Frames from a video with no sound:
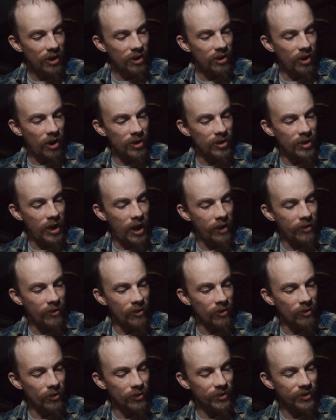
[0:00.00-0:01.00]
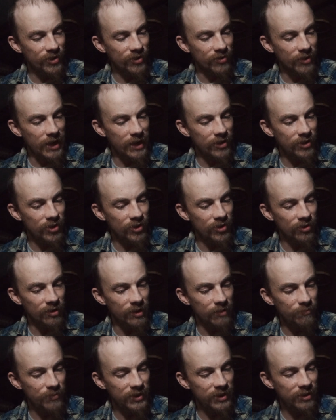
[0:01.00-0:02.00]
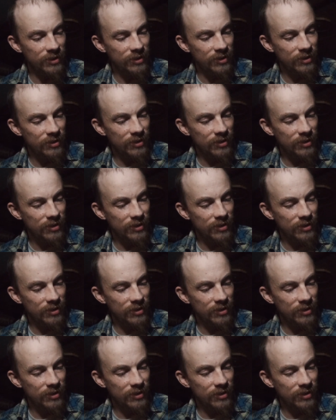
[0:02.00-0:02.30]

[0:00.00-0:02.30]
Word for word: gone on their own strange trips.